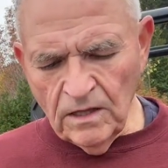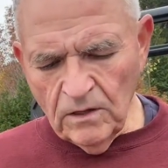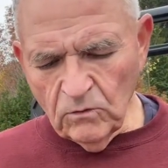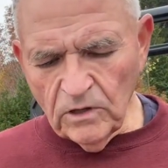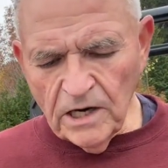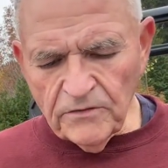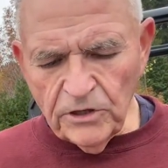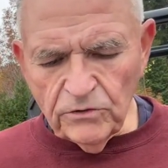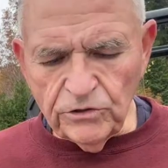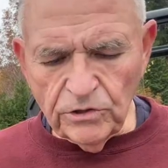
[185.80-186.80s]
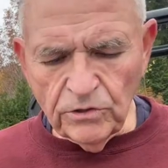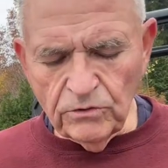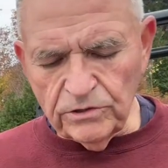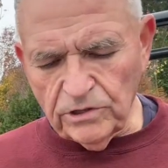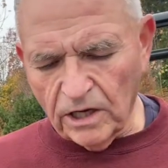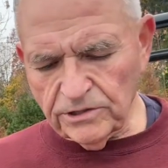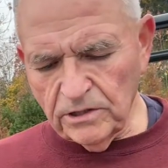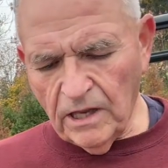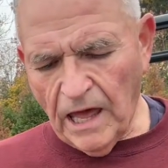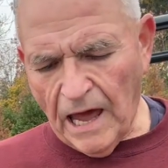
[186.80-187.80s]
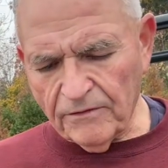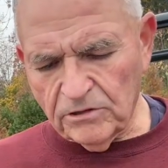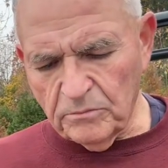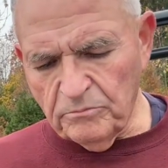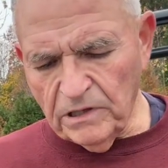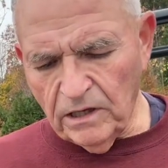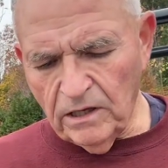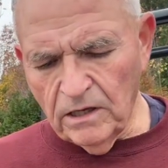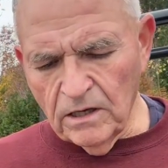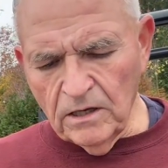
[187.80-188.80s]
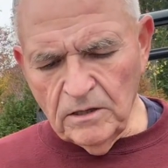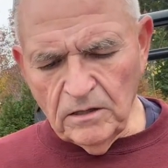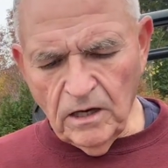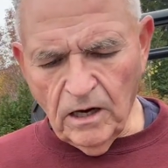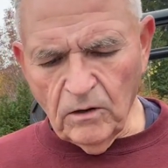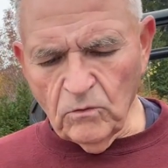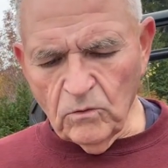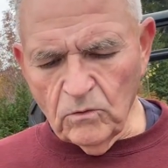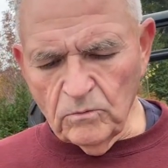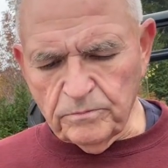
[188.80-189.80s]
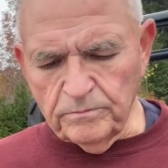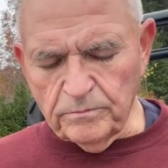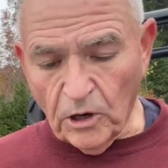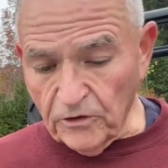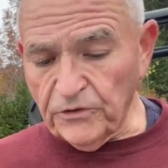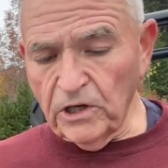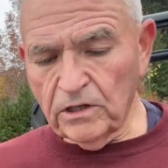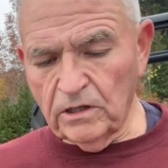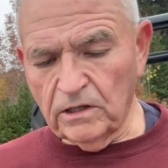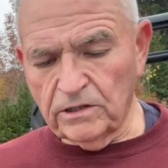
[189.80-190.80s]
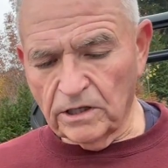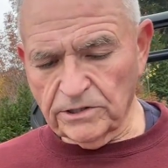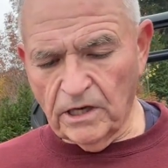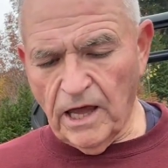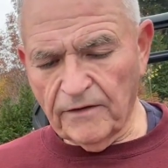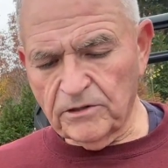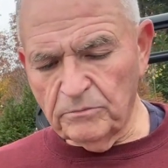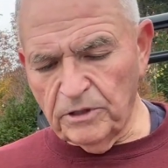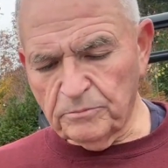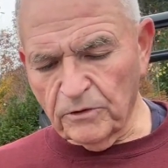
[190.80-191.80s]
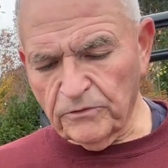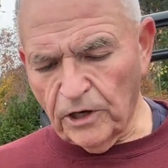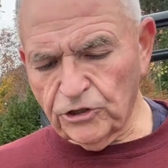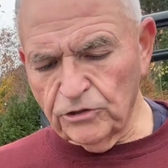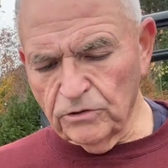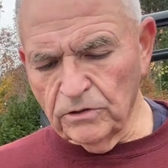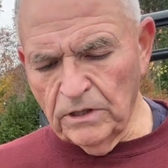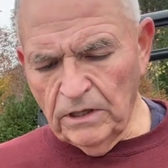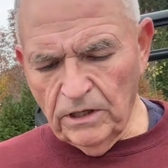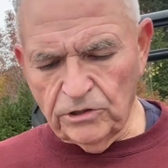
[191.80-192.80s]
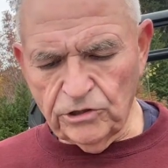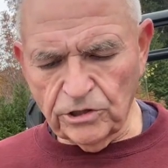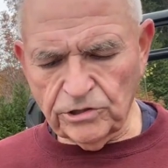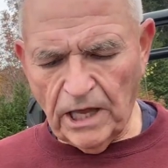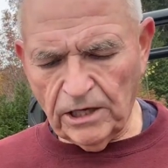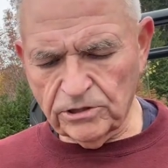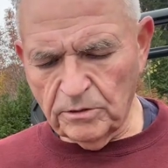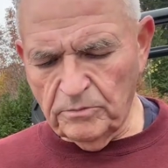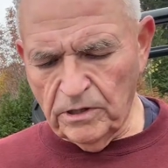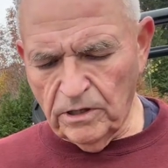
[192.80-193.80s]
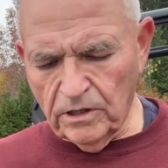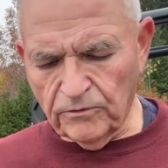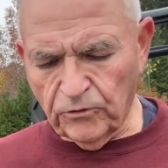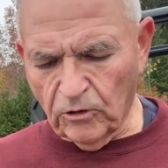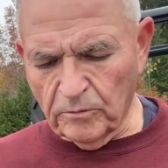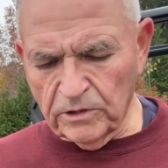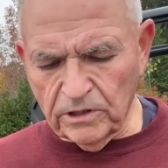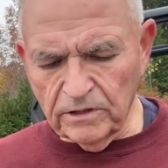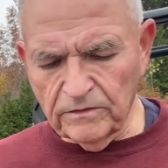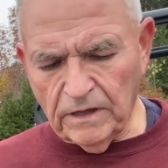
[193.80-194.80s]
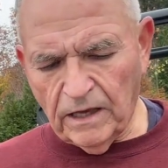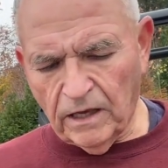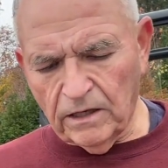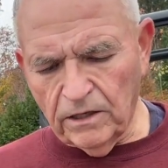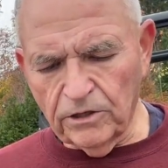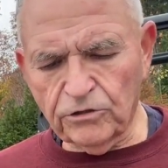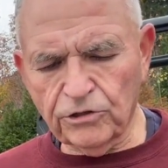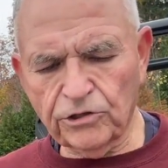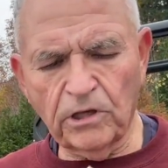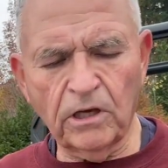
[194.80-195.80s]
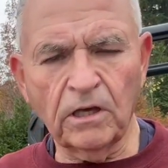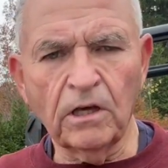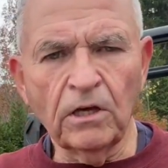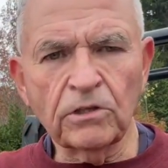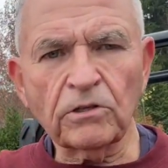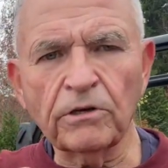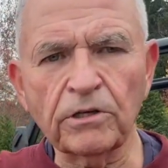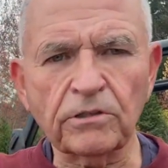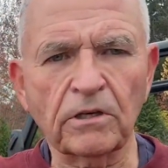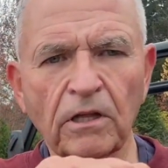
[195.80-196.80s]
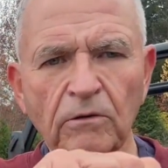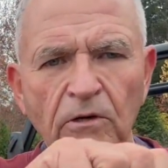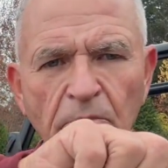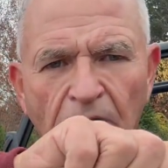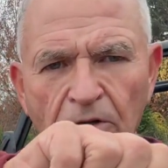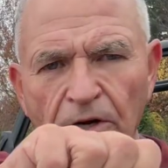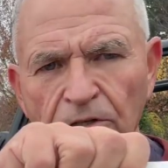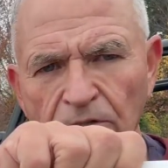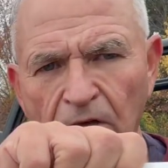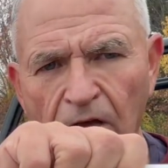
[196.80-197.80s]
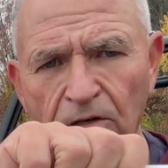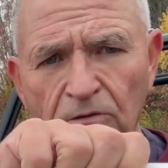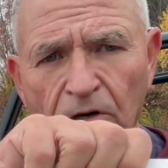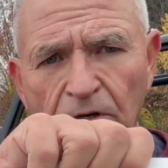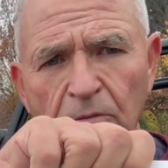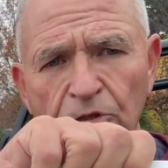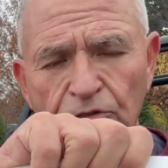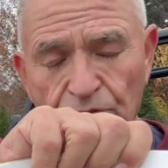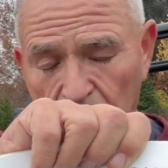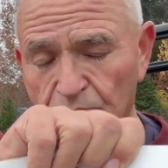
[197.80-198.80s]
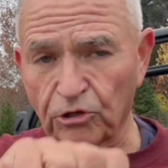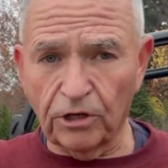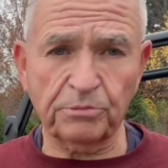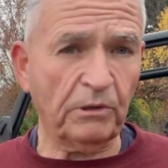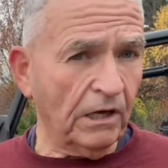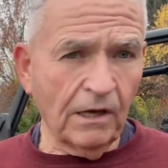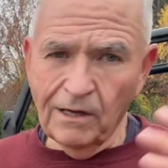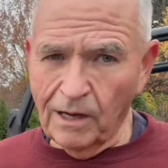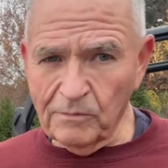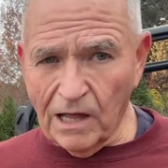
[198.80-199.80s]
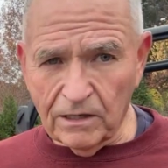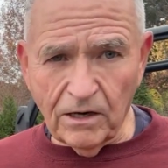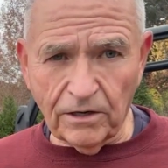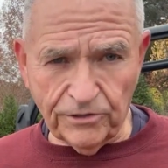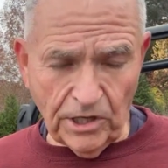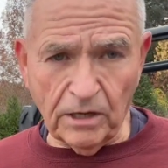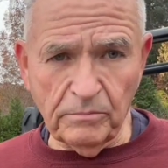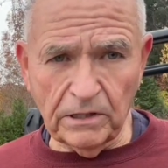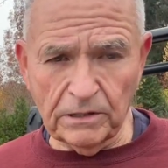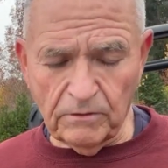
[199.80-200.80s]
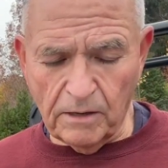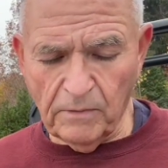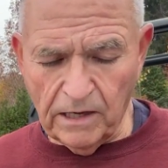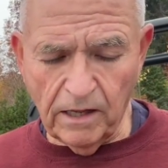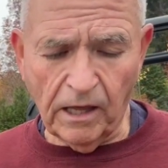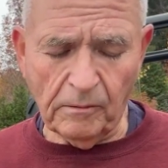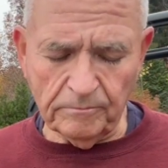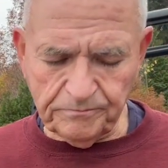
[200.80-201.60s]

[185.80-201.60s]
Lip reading: whatever you do doesn't have to be perfect. It doesn't have to be professional. It just has to be informative and interesting. So here's another one of my crazy hand-drawn images. And trust me, I'm not an artist. I can barely write my name.